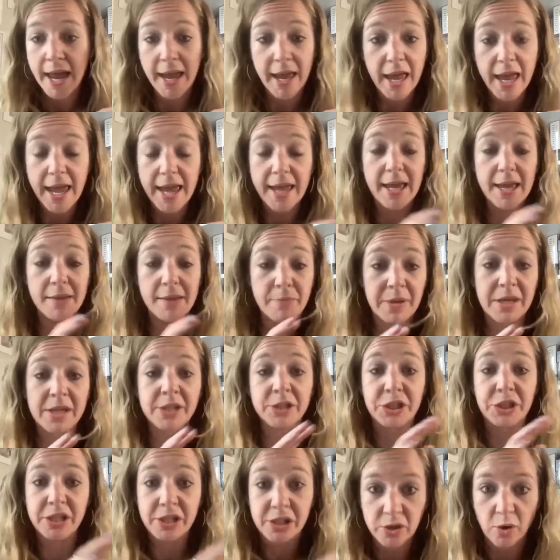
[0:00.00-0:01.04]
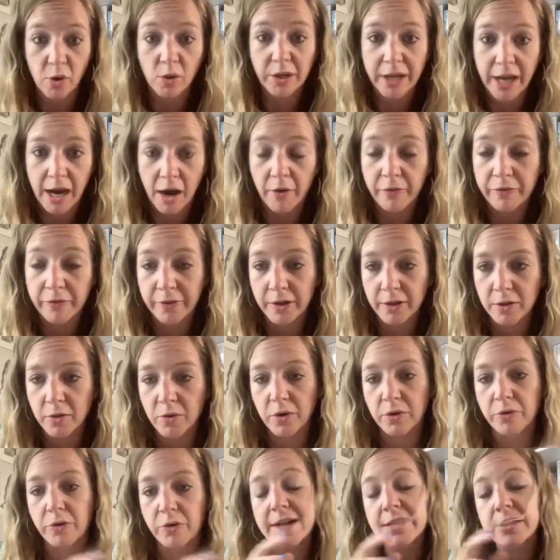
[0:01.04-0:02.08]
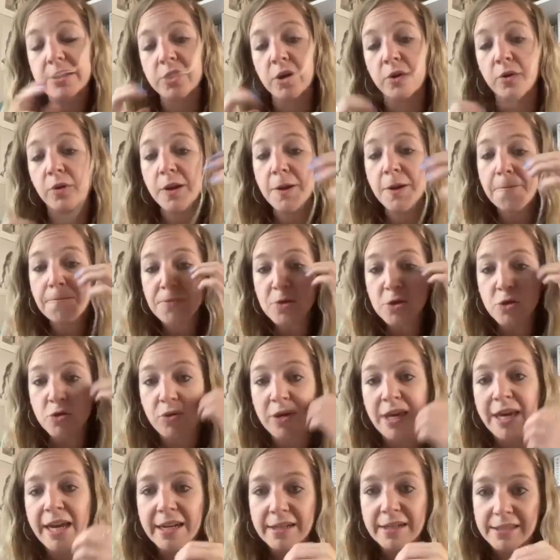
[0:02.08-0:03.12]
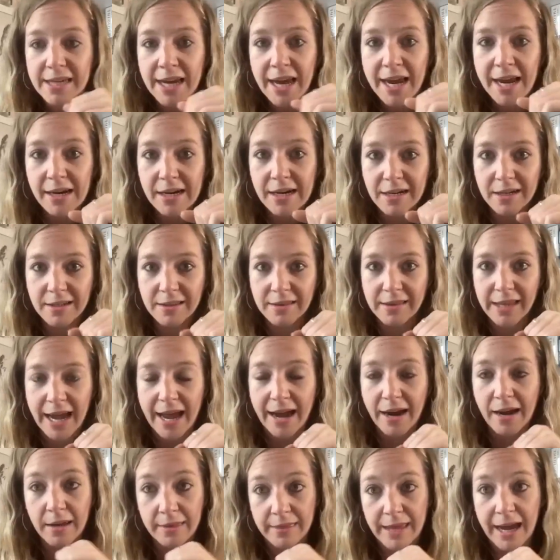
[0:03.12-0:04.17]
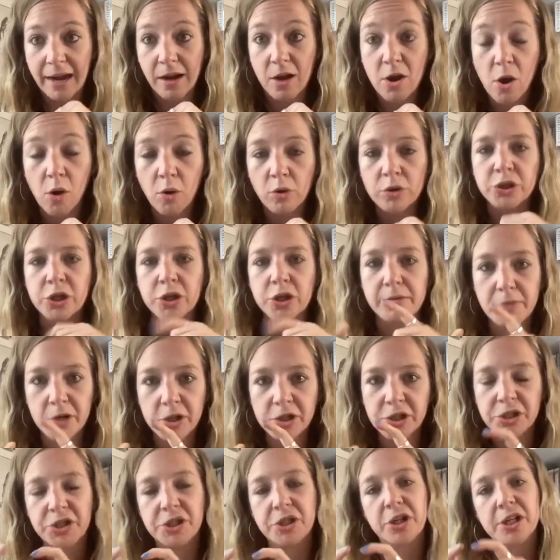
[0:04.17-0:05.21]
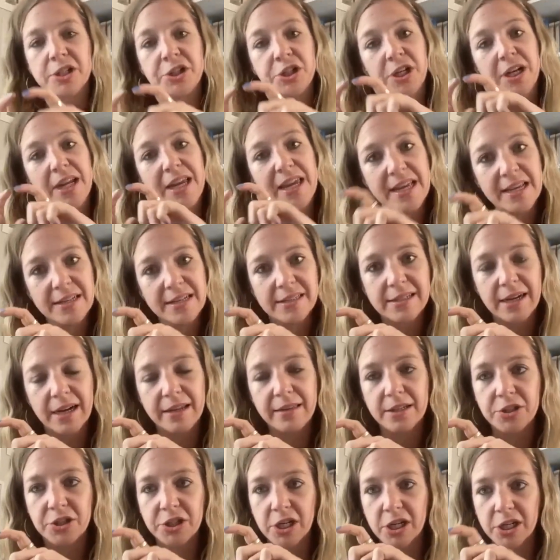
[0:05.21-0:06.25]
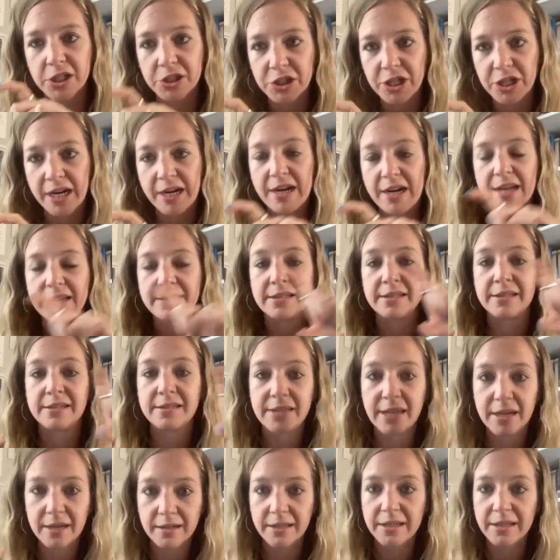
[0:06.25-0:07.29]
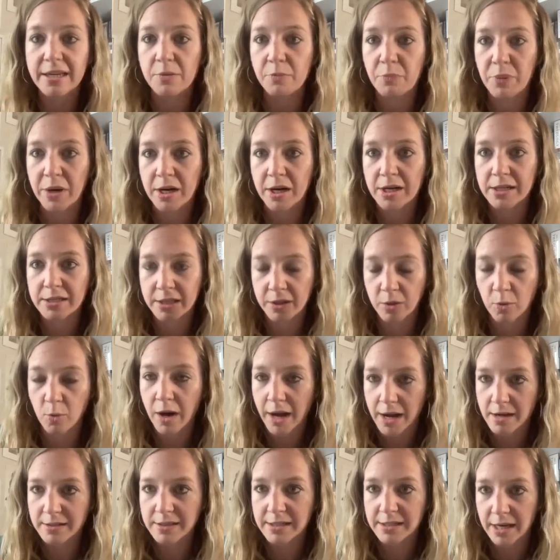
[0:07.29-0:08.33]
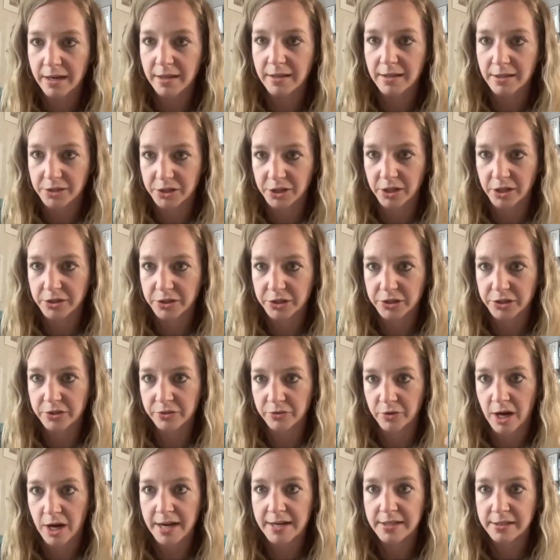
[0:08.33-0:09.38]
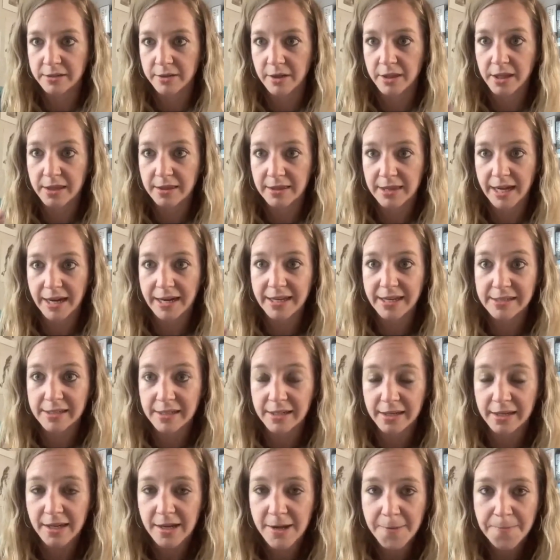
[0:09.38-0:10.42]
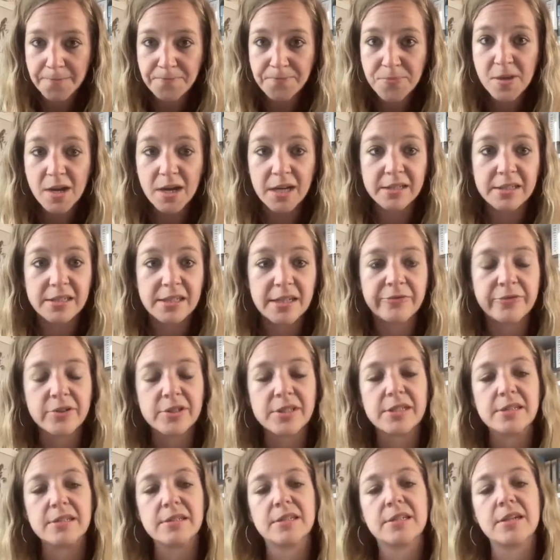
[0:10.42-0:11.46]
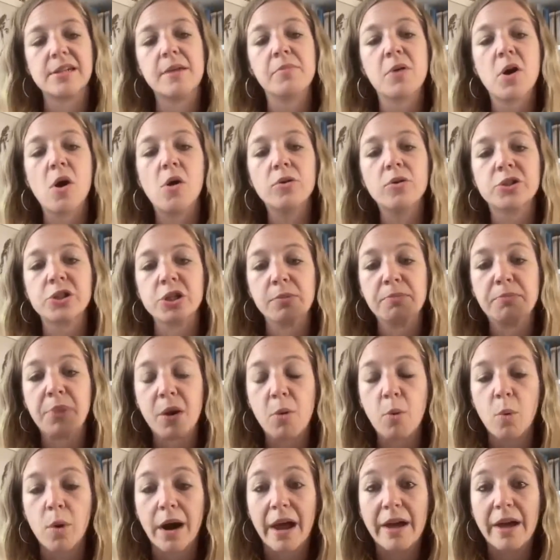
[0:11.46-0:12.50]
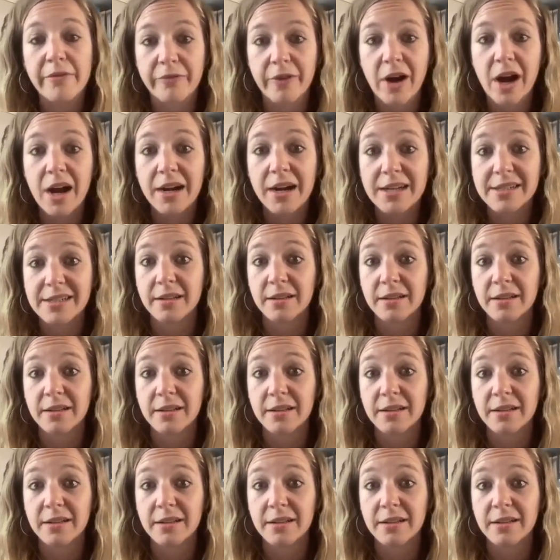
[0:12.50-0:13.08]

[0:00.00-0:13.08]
Eh, eh, because she sold out for the lord right so you can't take that that culture emerging generation inside the church and necessarily compare it to the one outside of the church right so that, that is a a difference in subculture but what i find